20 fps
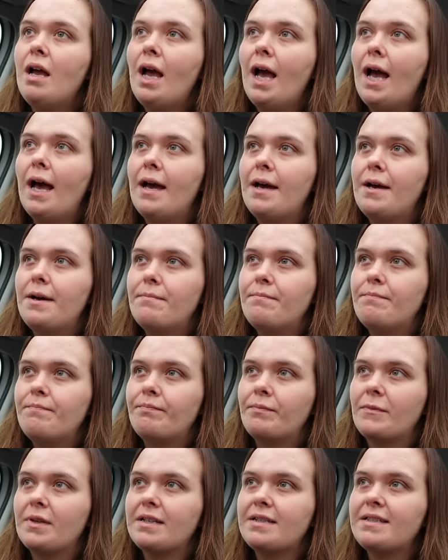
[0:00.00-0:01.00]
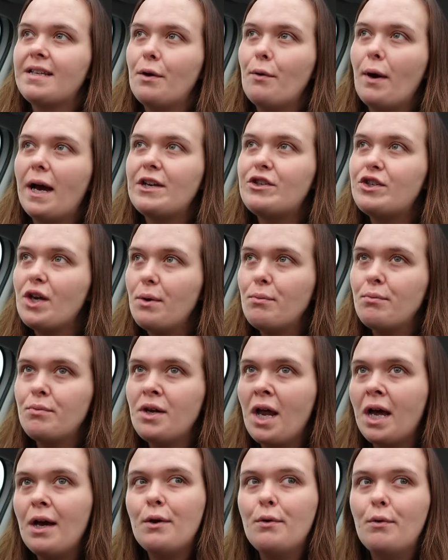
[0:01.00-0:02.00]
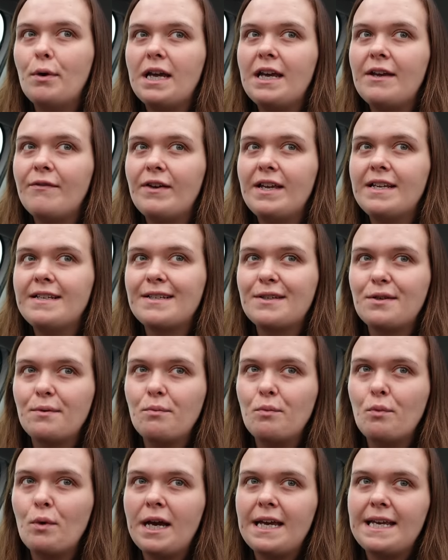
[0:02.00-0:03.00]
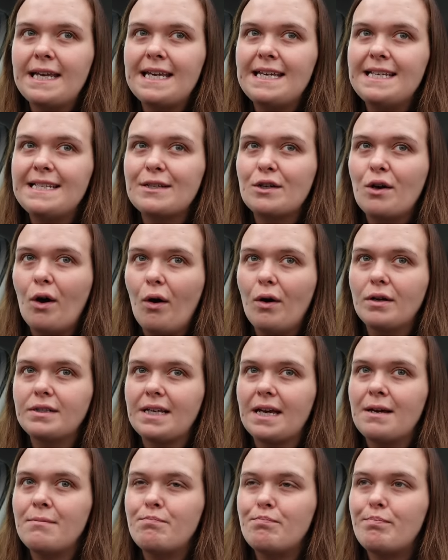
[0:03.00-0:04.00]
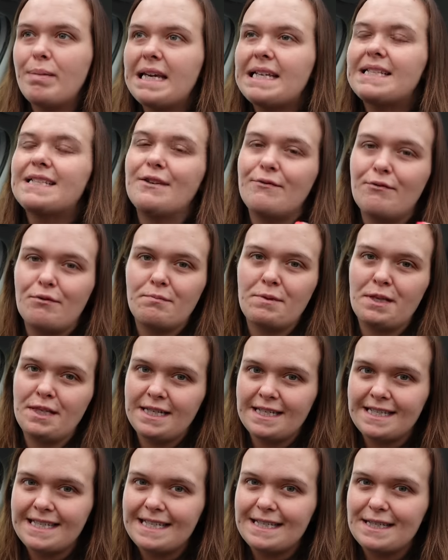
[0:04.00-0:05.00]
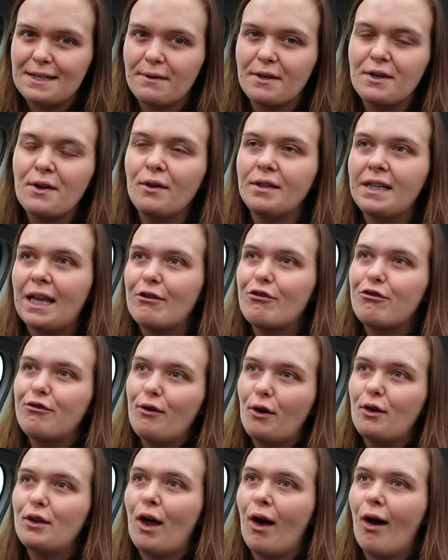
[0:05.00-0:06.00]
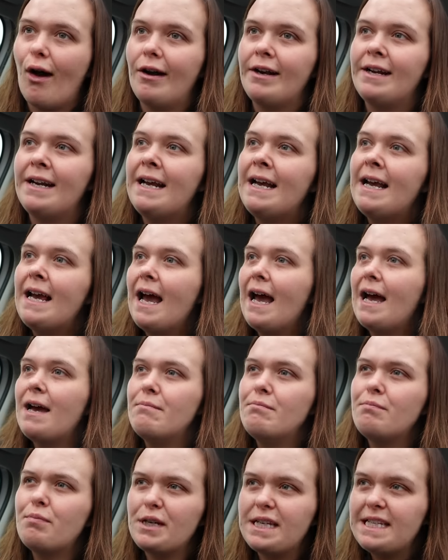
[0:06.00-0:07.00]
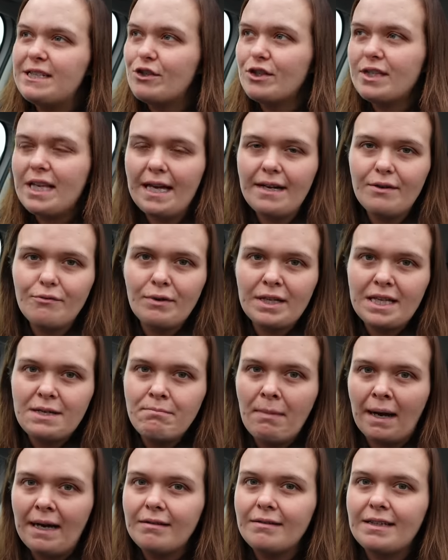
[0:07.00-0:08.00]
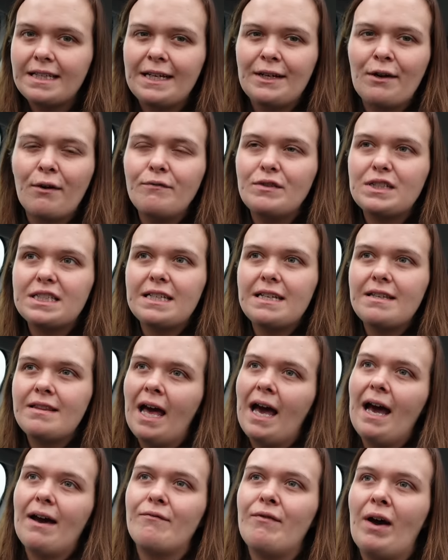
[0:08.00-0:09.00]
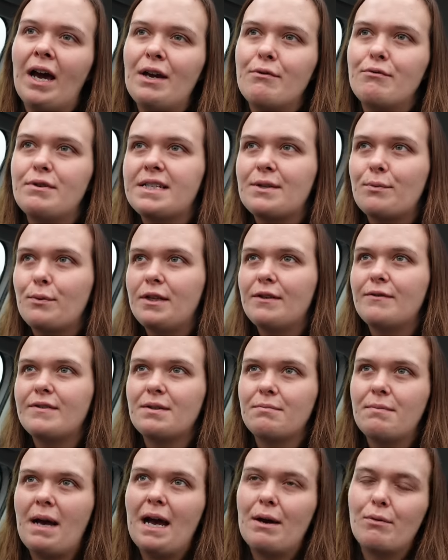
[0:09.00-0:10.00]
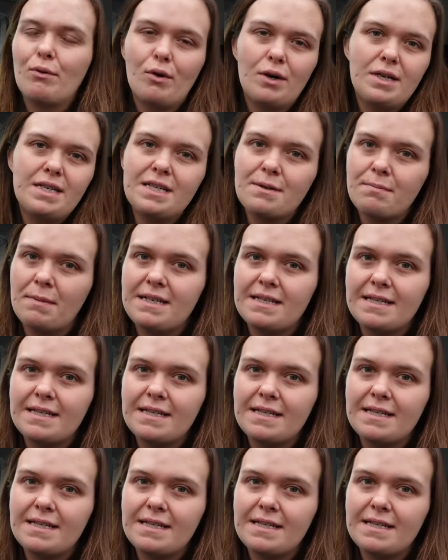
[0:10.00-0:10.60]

So I don't know if in some way he's got a bit of immunity to it, not like full on, but he's just had it really mildly, and obviously that virus will have somehow got into my